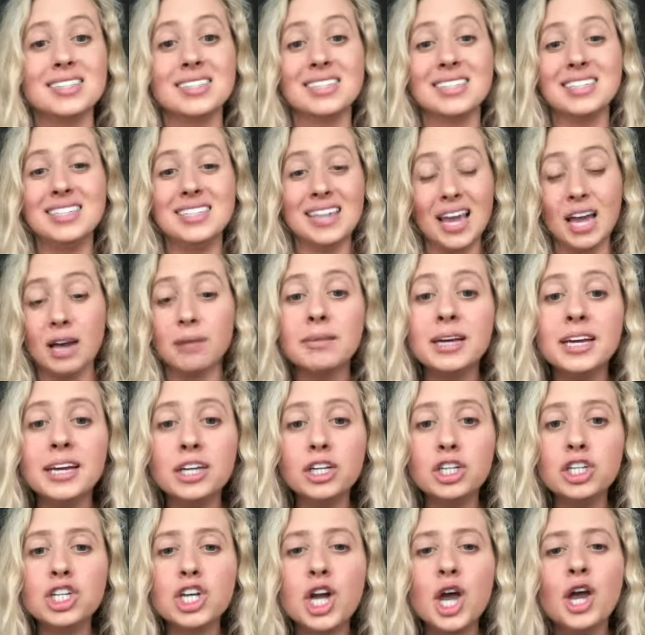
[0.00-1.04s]
it's
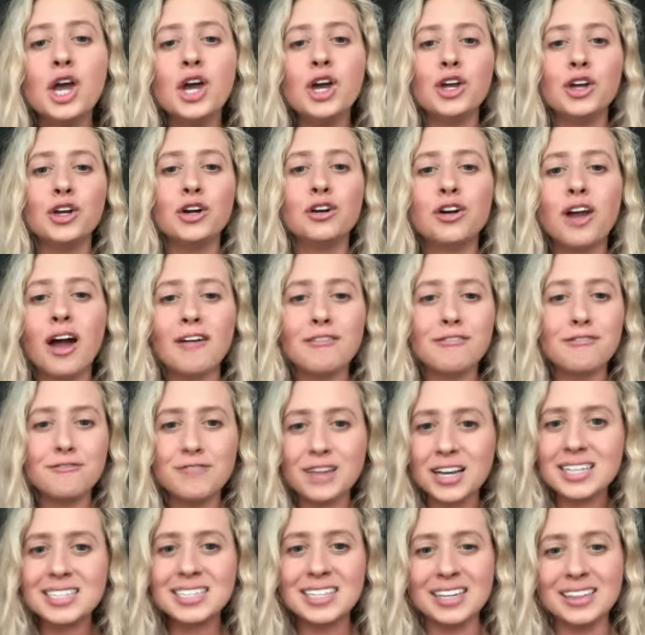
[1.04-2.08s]
damaged, you're not
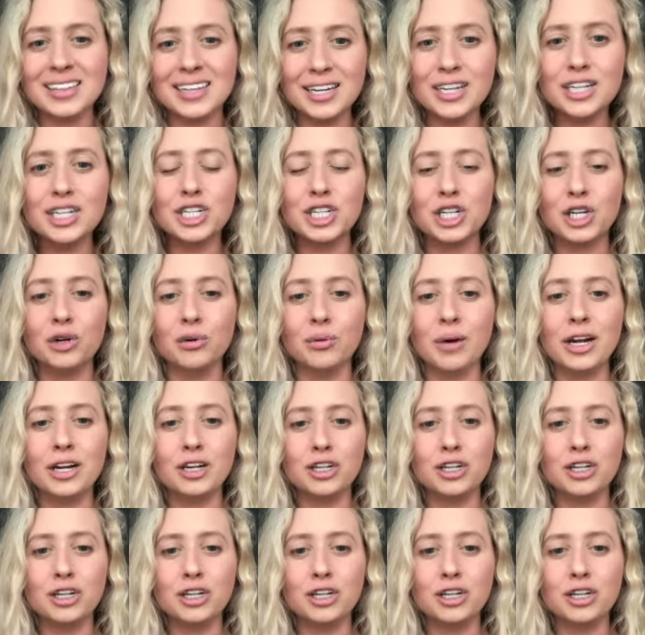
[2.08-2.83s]
fixing the issue, right?